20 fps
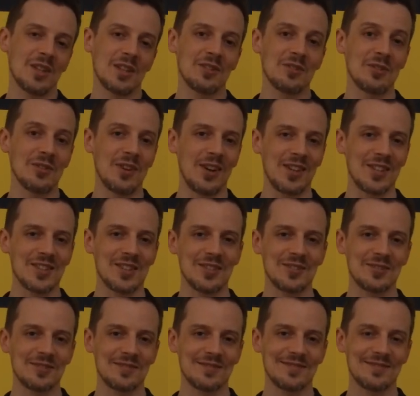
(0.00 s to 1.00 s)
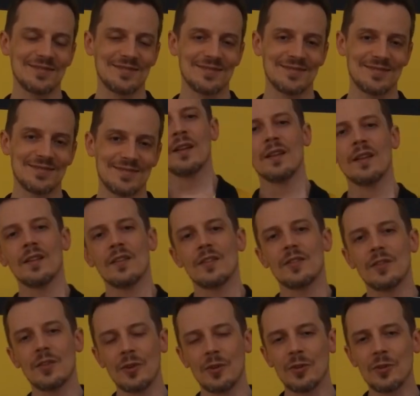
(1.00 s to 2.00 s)
good also.
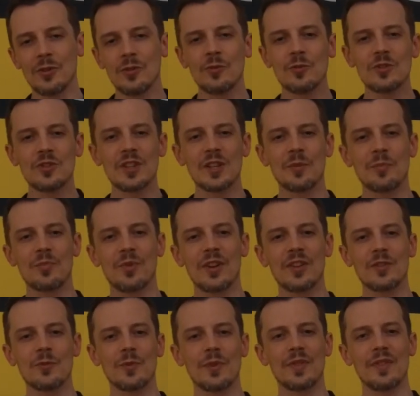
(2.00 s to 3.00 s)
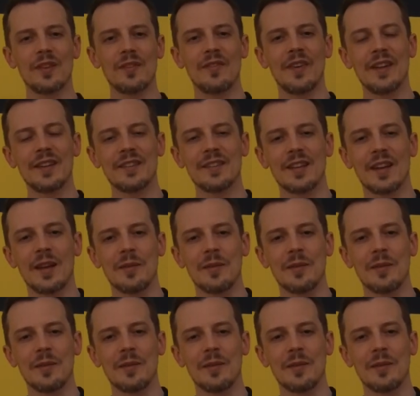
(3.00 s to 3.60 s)
So hugely impressed with the event.